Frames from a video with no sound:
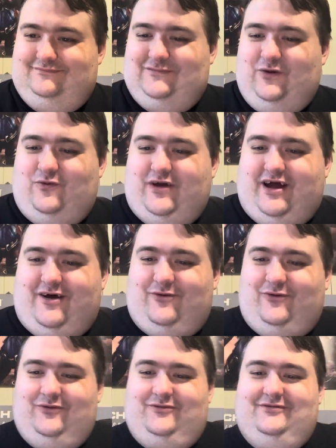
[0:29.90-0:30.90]
Oh wow.
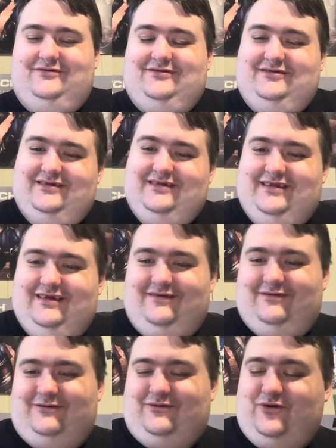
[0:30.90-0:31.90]

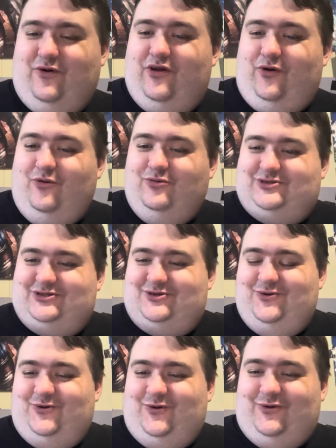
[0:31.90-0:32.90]
Going old
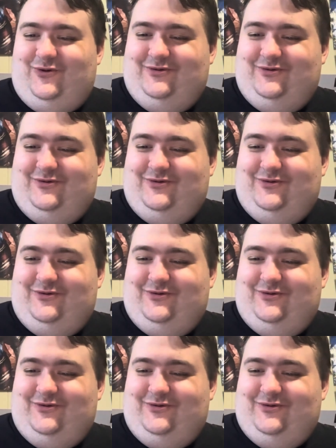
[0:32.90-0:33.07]
school.